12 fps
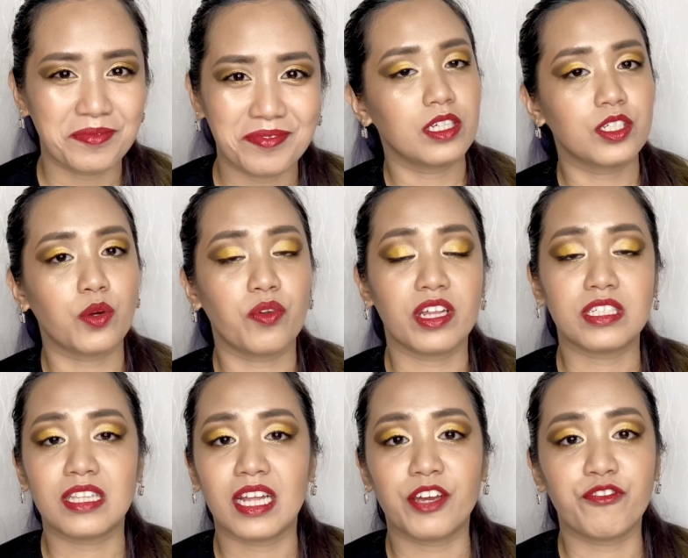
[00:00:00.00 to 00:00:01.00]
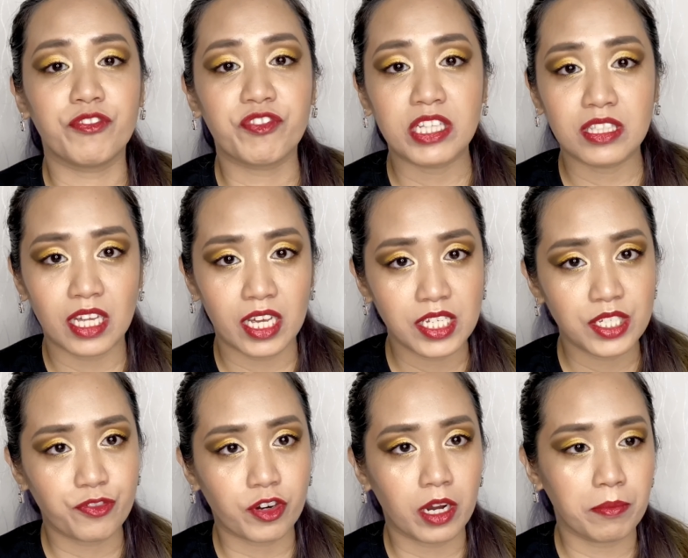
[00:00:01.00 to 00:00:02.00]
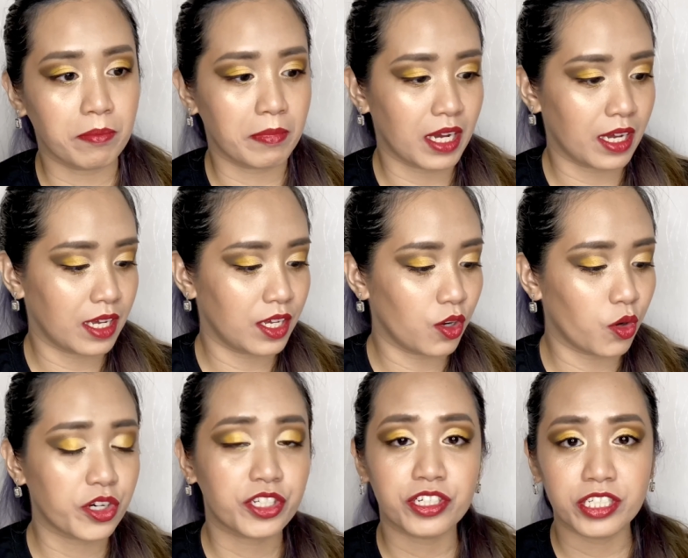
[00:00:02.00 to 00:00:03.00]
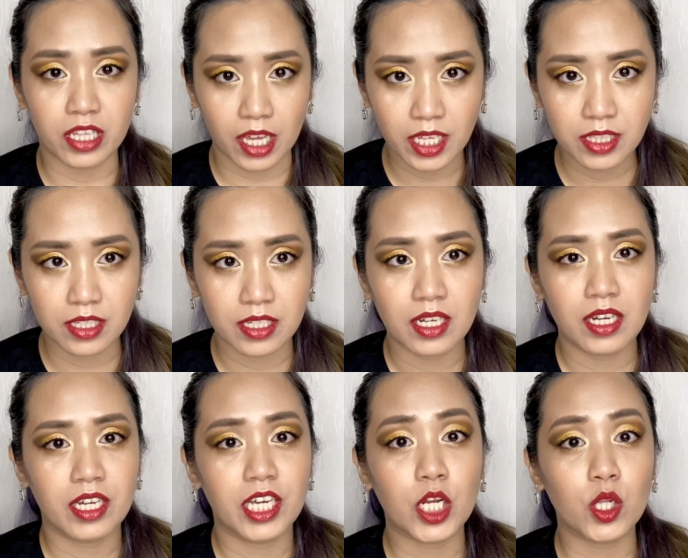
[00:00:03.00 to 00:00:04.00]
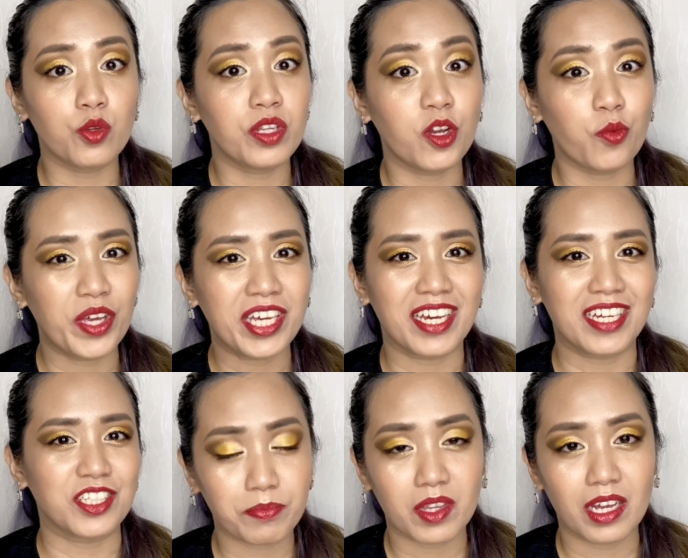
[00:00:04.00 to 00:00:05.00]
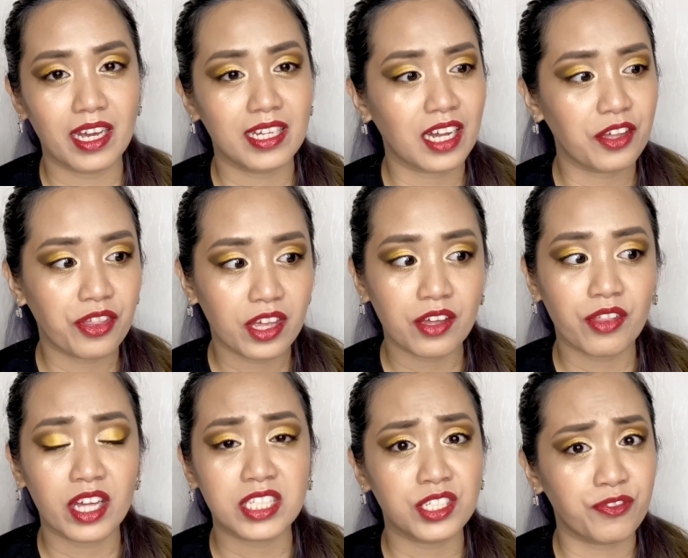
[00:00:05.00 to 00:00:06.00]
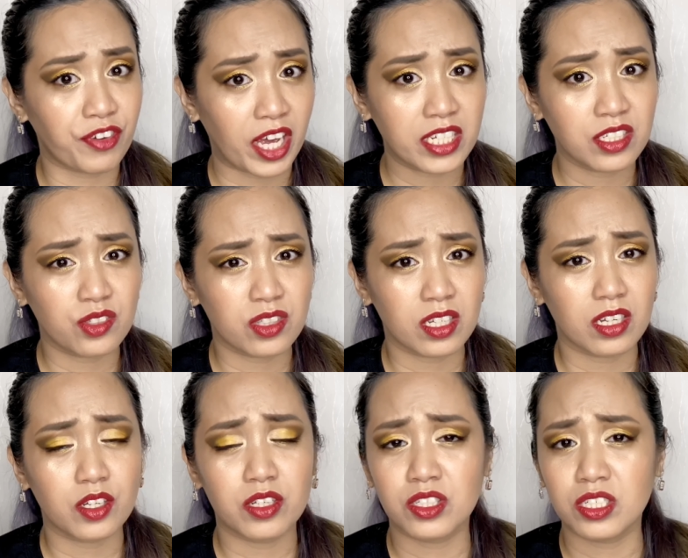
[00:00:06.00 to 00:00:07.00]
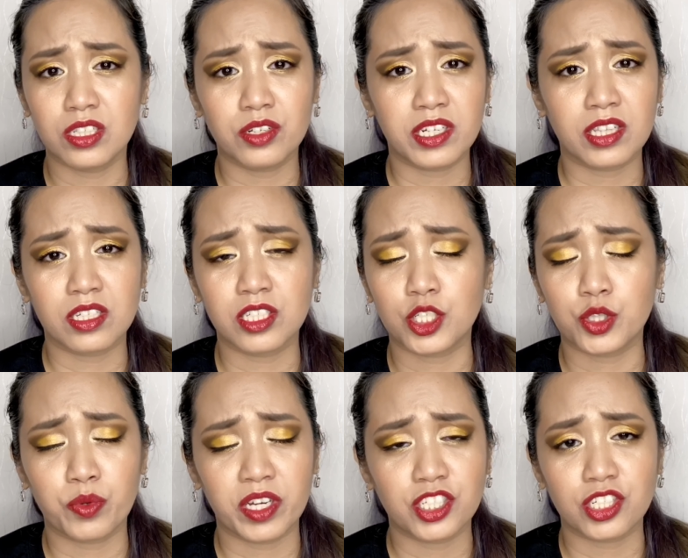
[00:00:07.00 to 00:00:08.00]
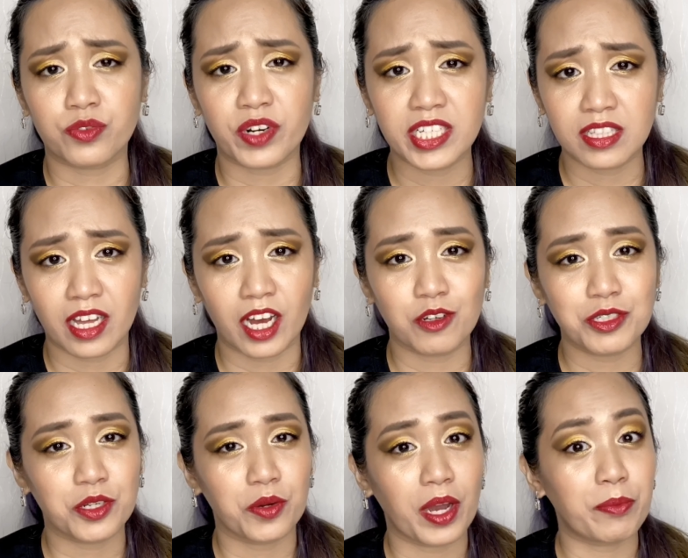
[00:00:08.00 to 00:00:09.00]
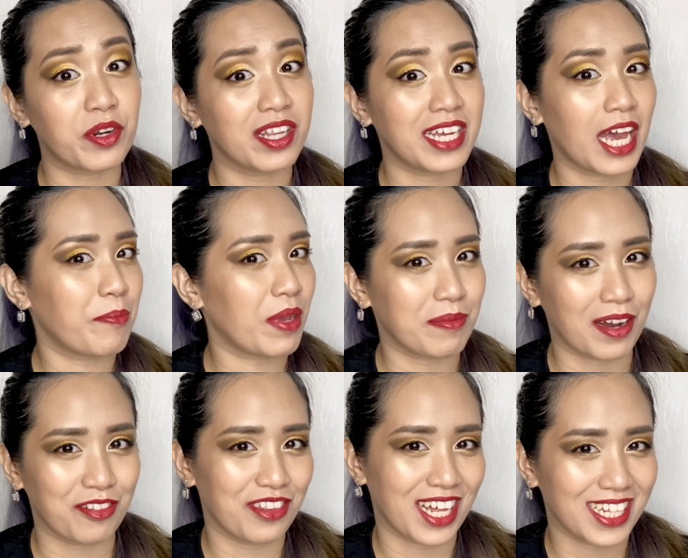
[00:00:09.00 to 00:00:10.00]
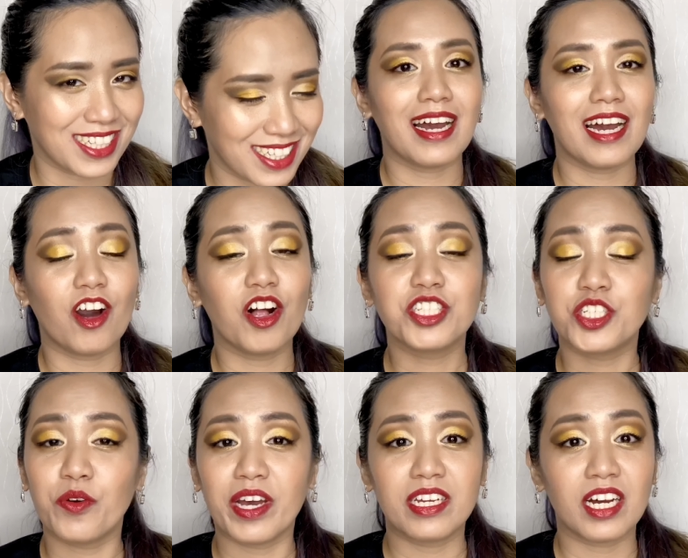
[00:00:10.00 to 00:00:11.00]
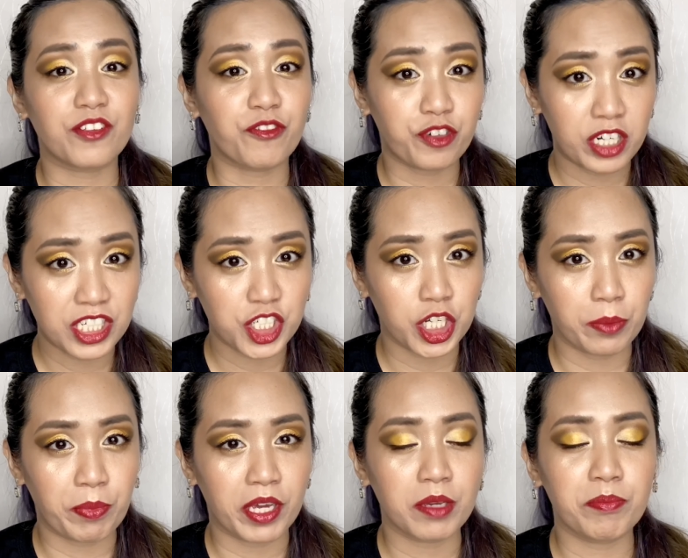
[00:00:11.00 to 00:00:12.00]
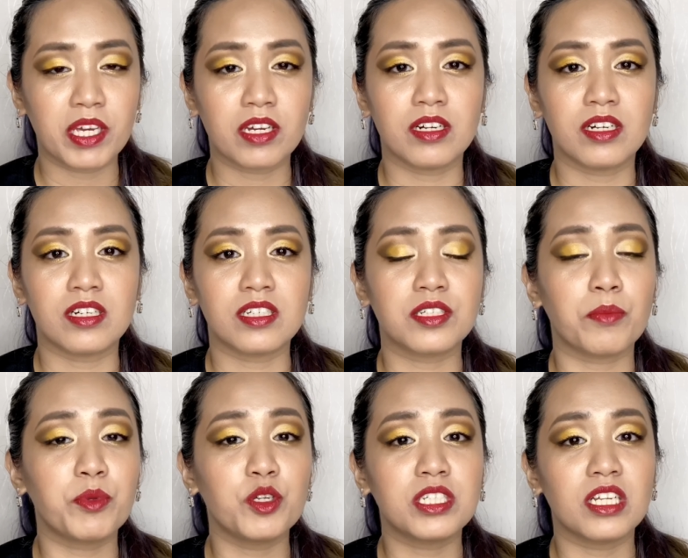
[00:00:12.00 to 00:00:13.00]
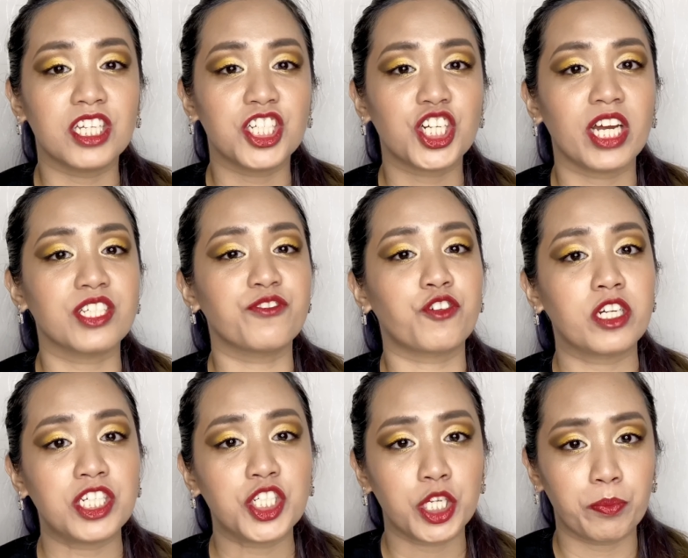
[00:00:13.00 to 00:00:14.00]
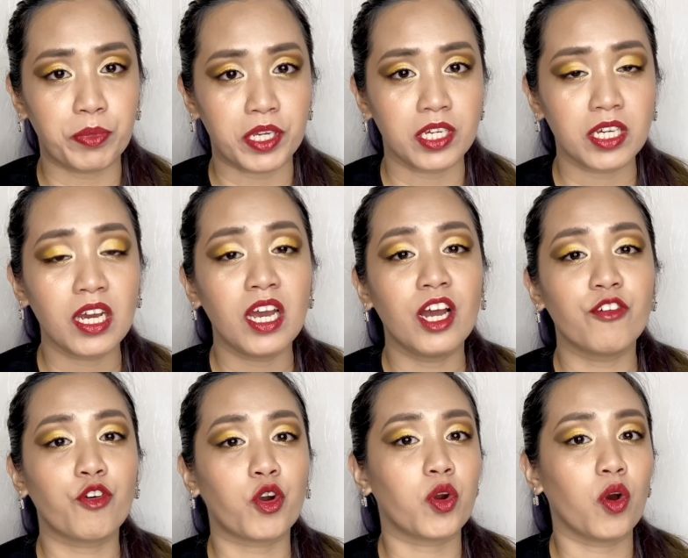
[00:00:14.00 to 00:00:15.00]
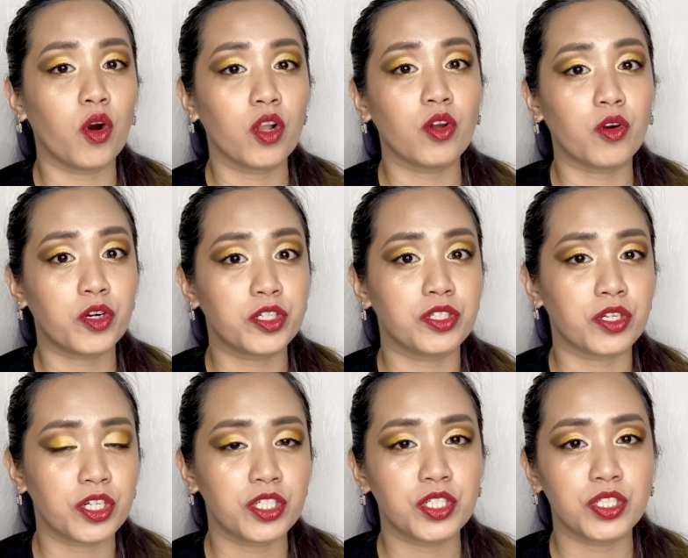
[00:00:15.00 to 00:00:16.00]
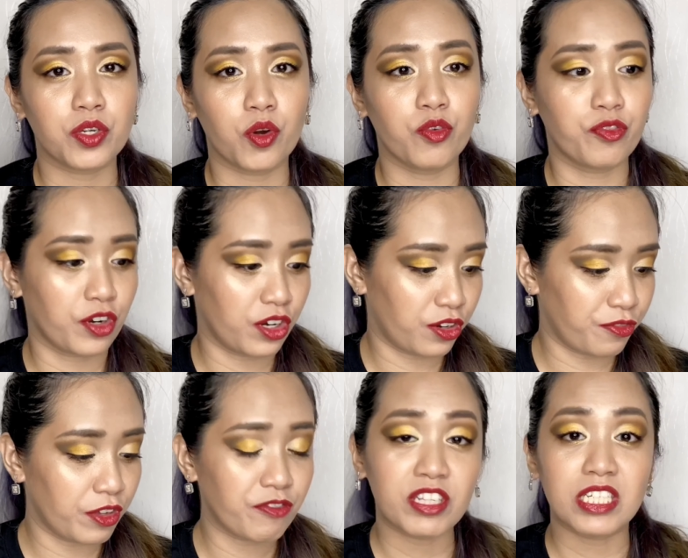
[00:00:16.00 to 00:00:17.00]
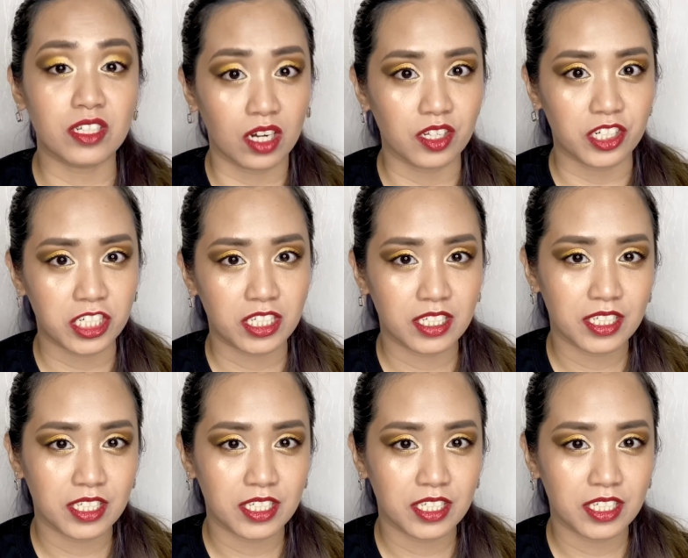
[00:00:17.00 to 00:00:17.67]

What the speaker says: So that's like 15 days from my order date, including weekends. And I think that's fast considering the situation right now. So I'm really happy about that. Also, I got free shipping because Beautylish has free shipping for all orders over $50.